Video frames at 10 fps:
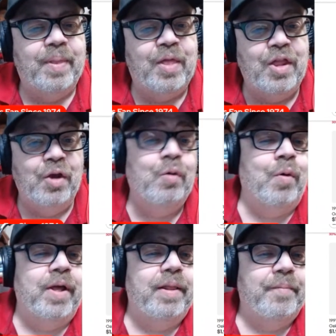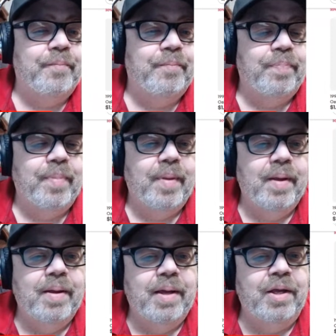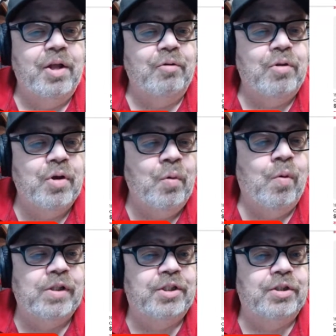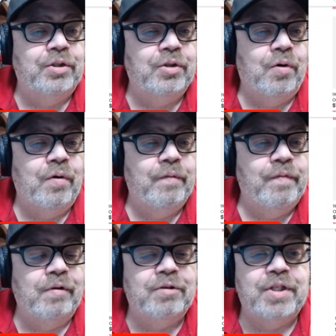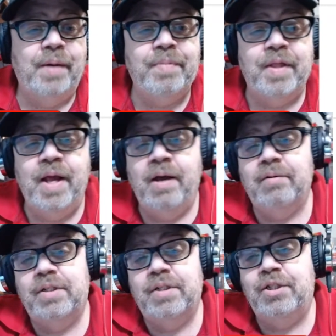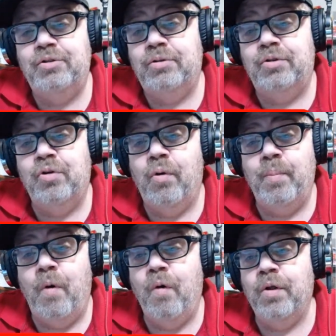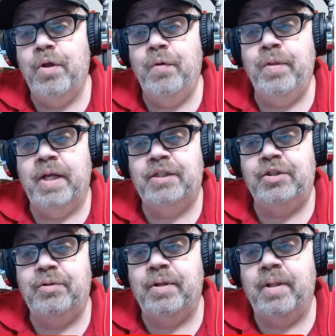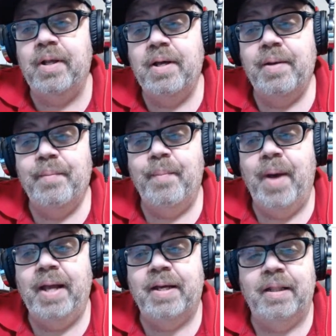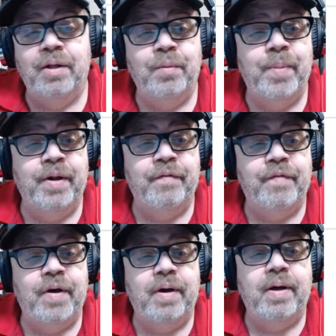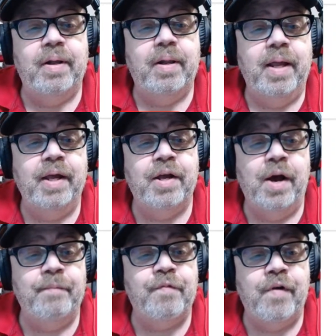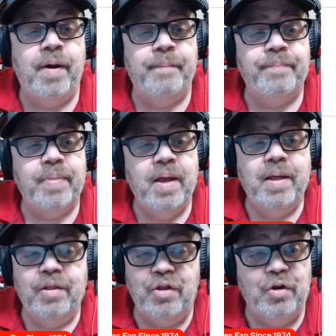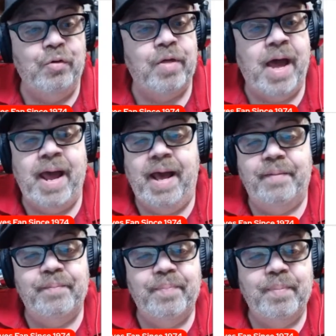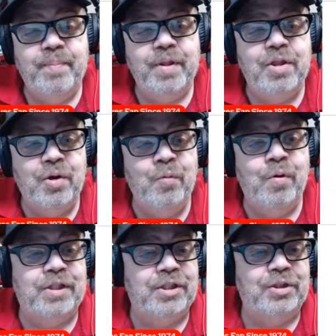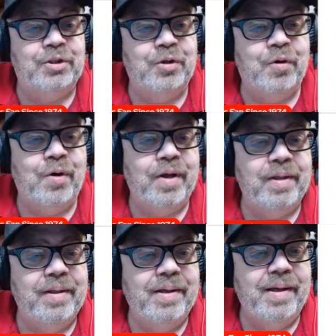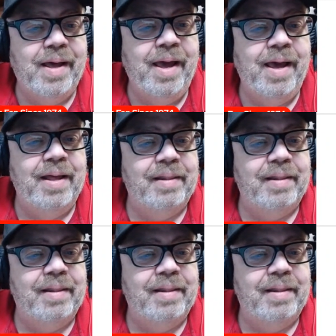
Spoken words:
do it. Do what you enjoy. If there's something else that you enjoy more doing that you can make a little bit of income from, do that. But do what you enjoy and